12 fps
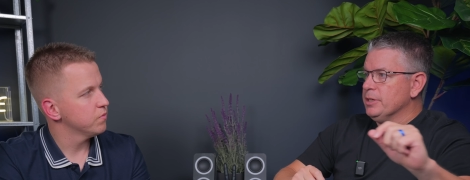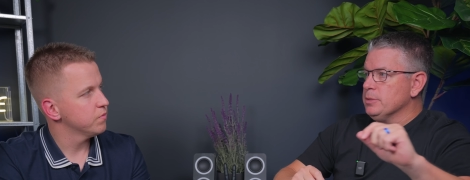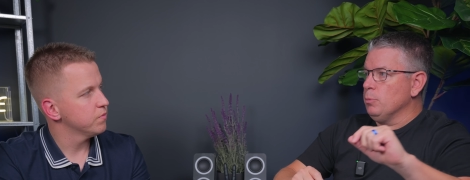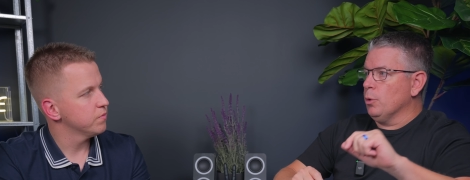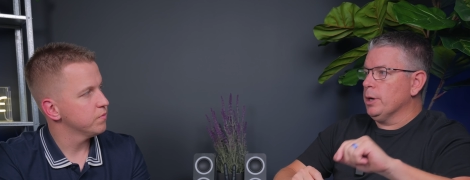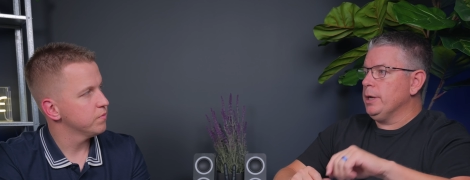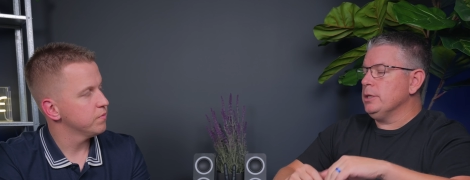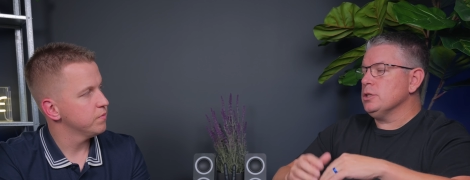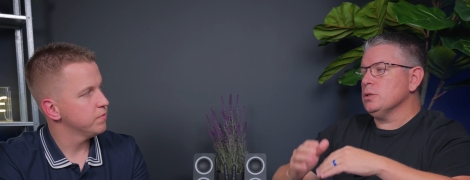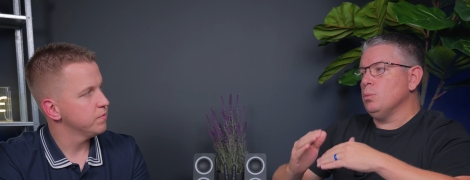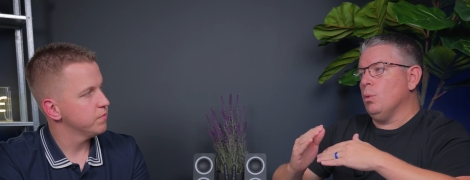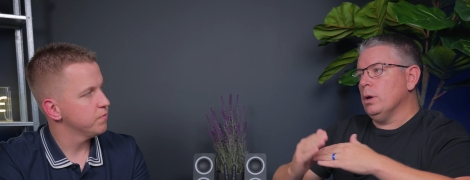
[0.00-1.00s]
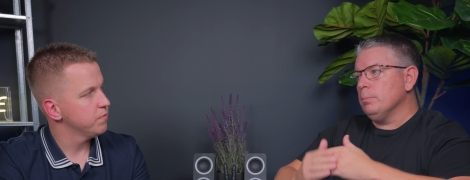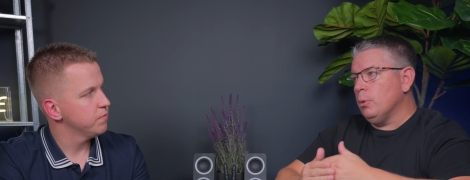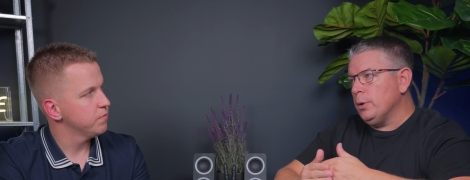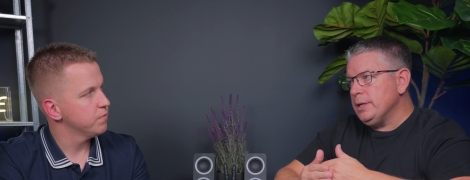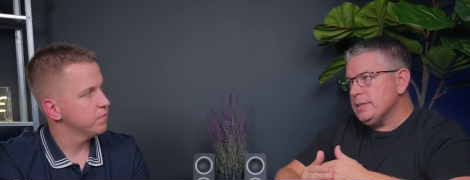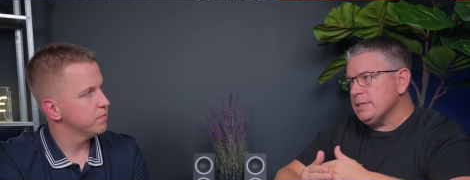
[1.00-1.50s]
Speaker 1: fixed mortgage is one
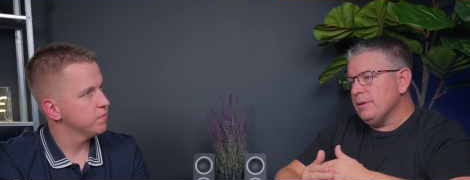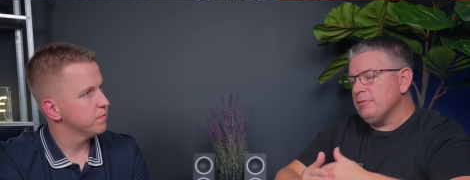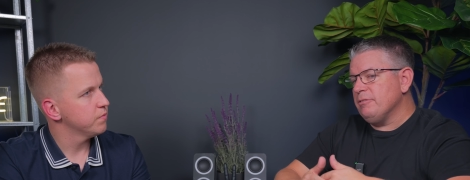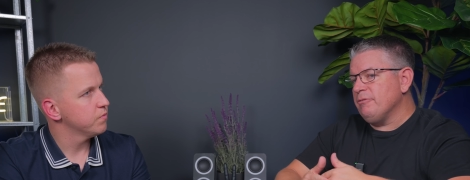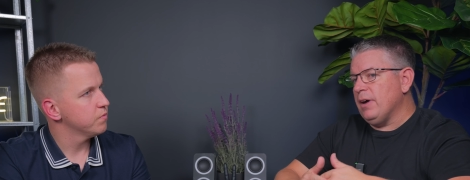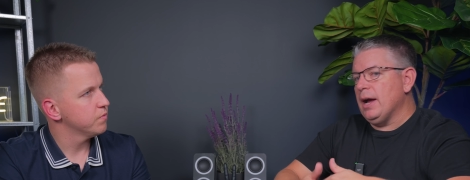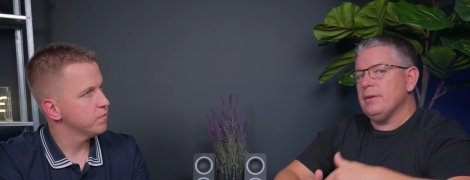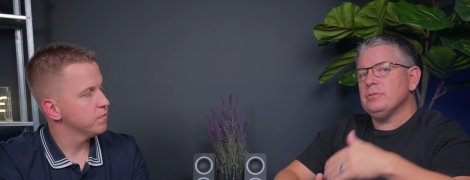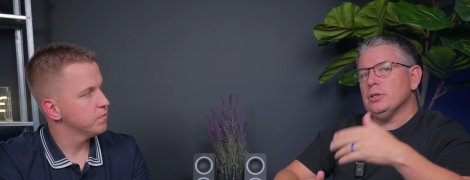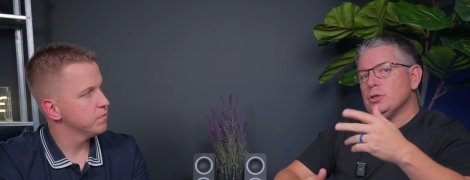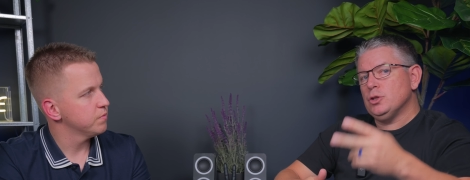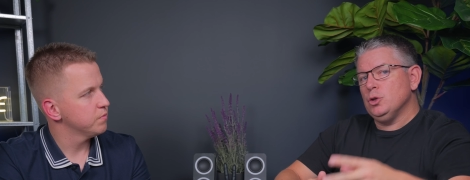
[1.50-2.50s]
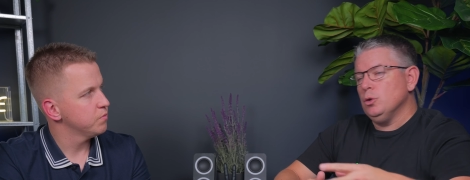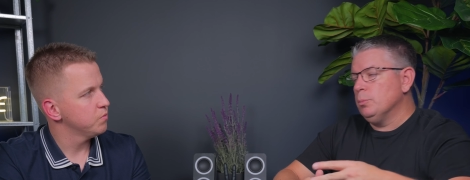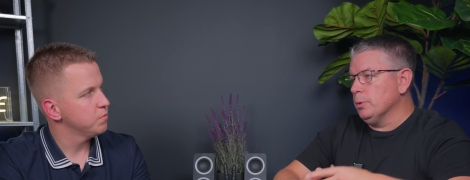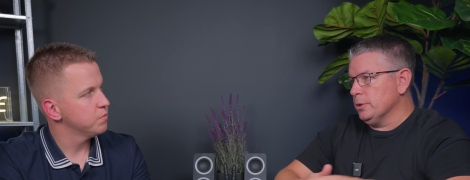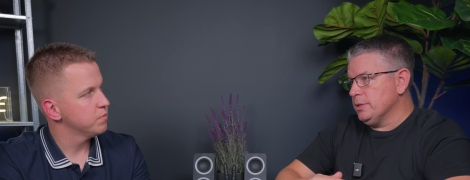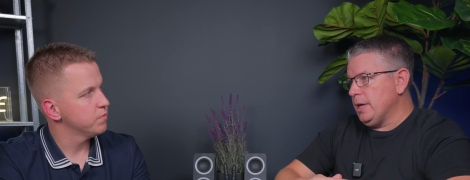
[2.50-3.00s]
point seven five to two
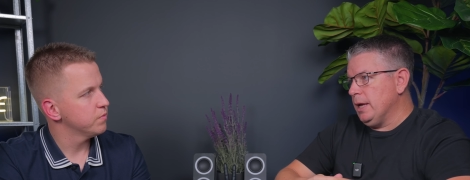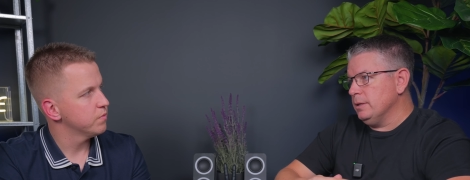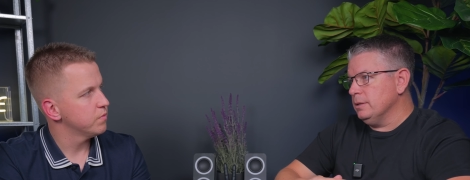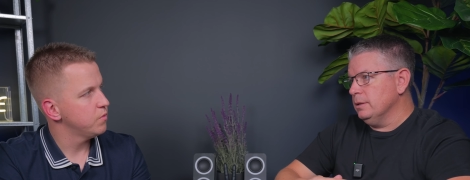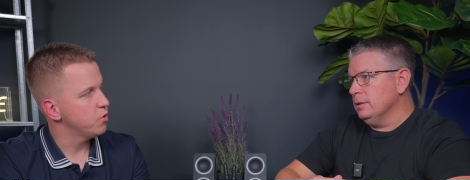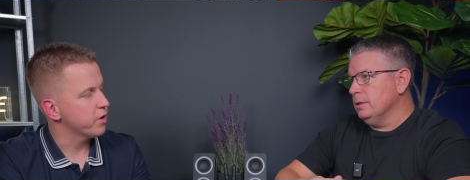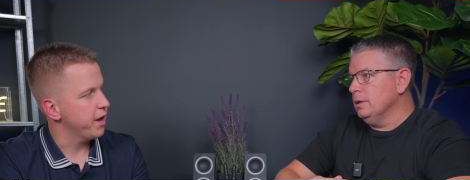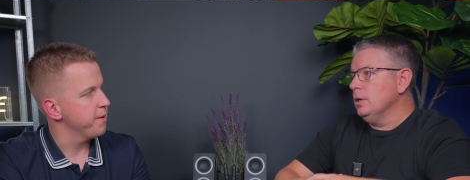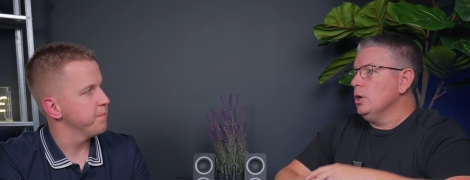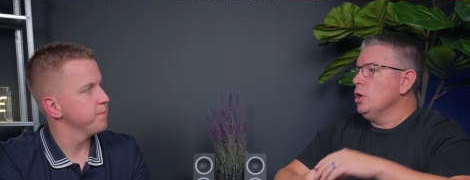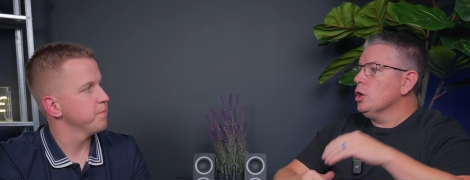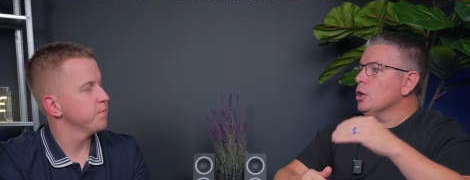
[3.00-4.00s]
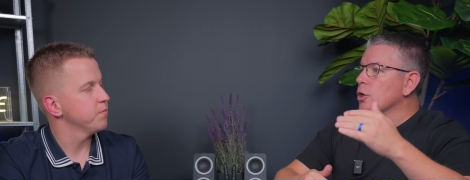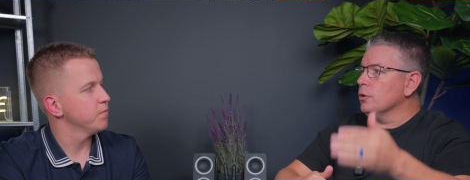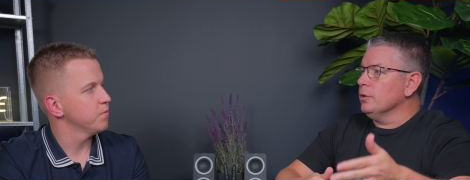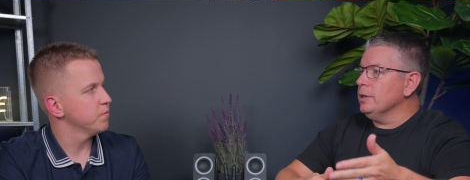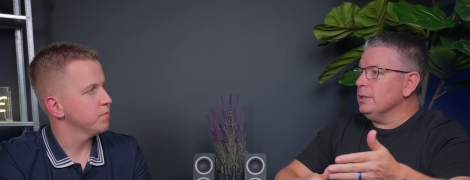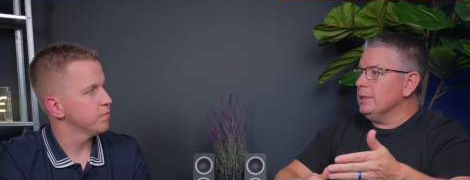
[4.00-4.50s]
percent. Okay.
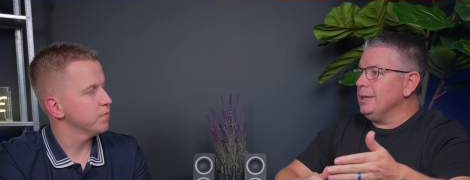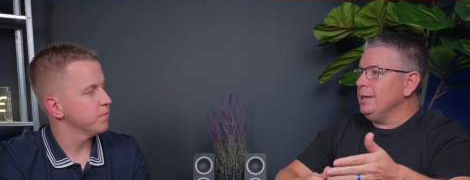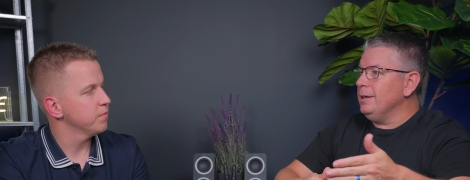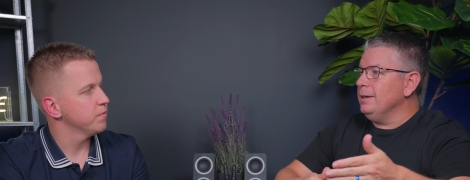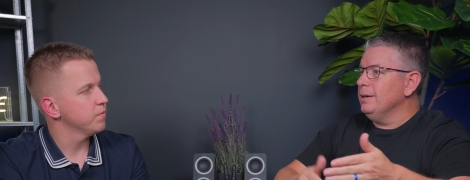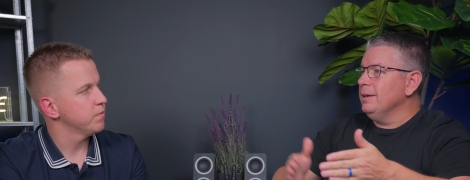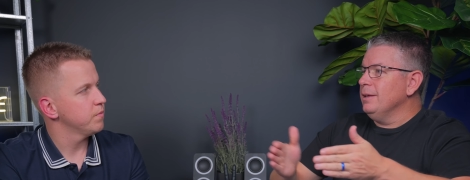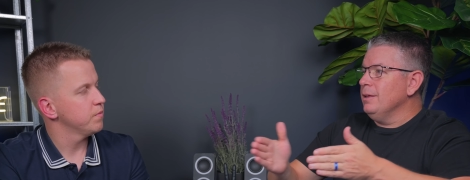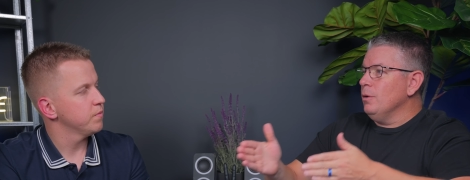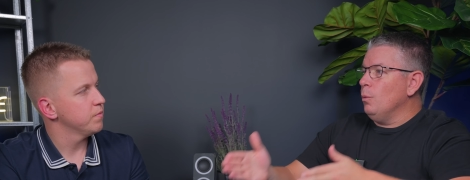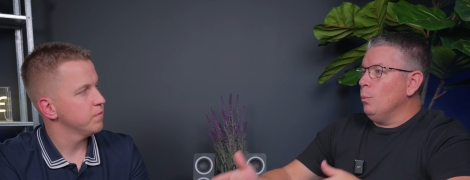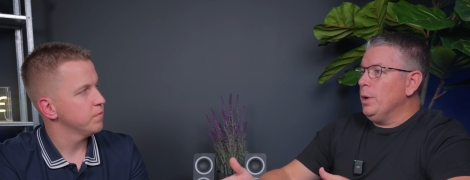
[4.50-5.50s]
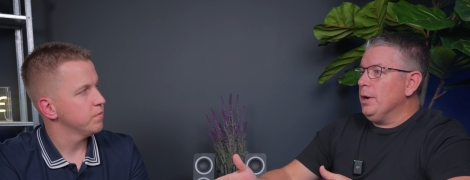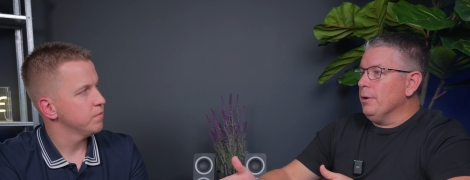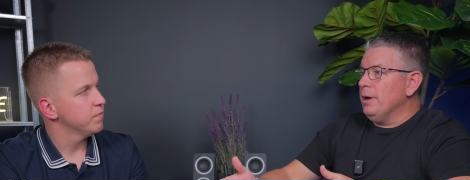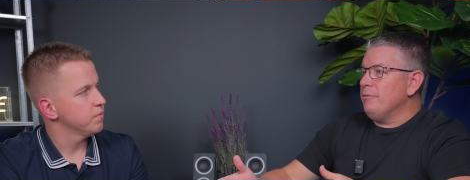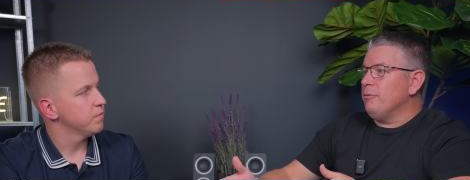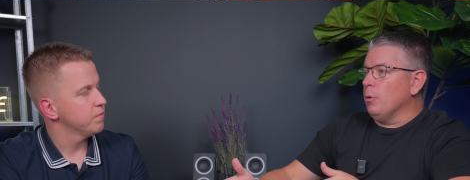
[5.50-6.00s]
Currently, we
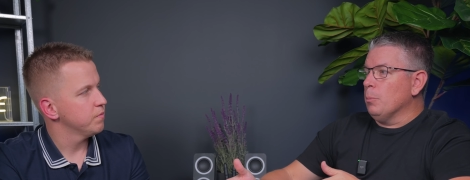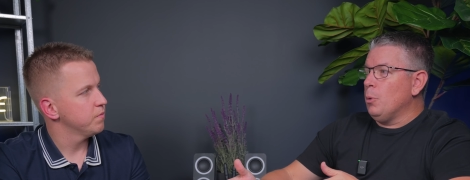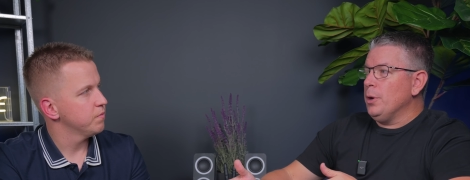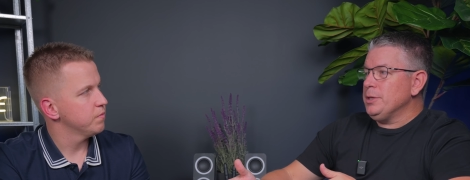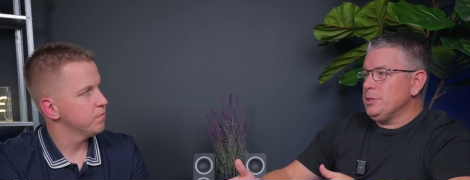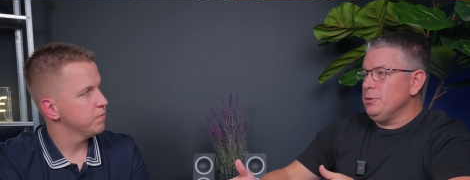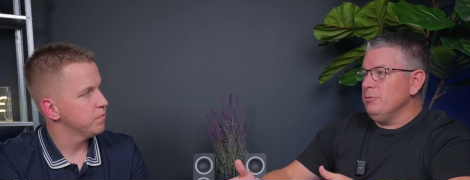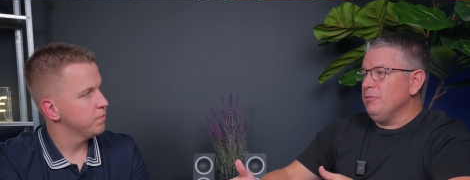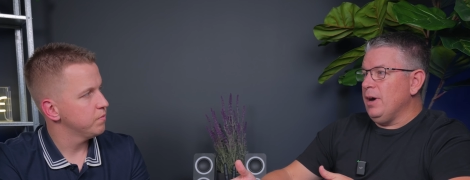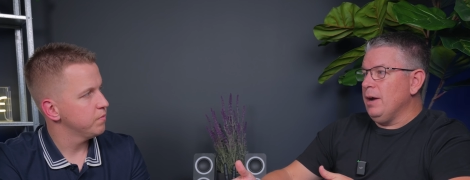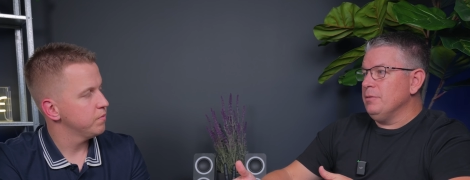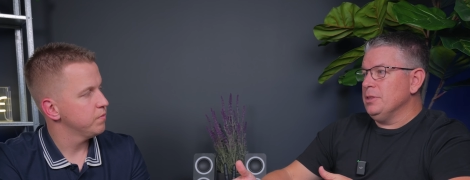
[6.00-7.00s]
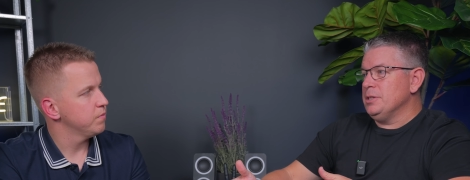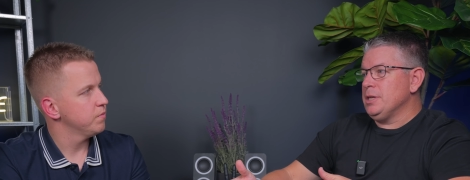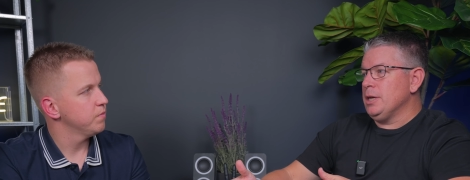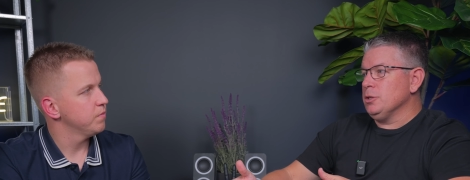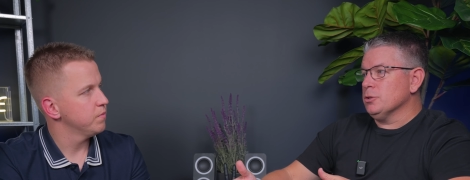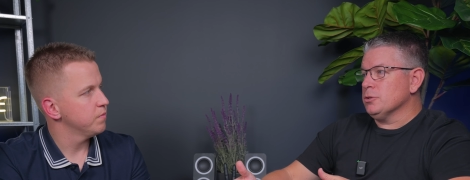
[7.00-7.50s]
are at four point two five on the
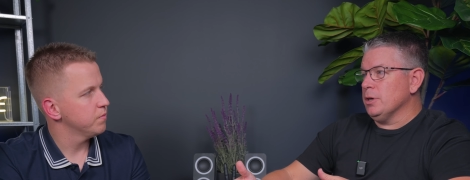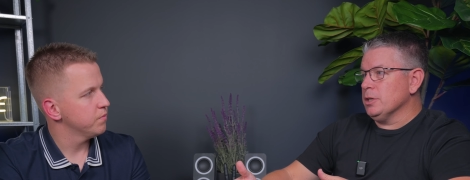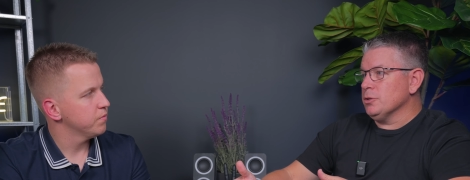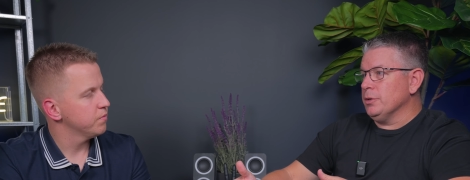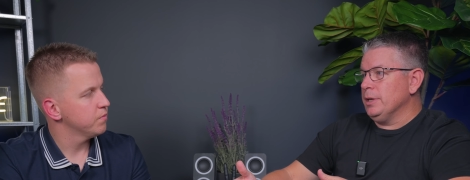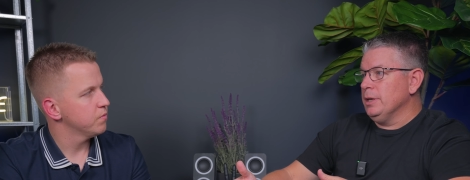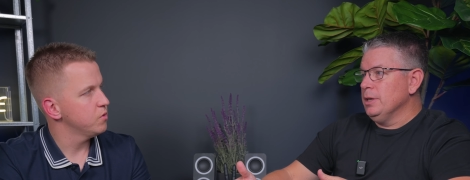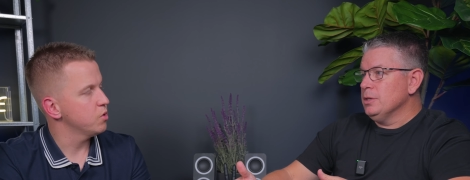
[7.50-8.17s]
ten-year treasury.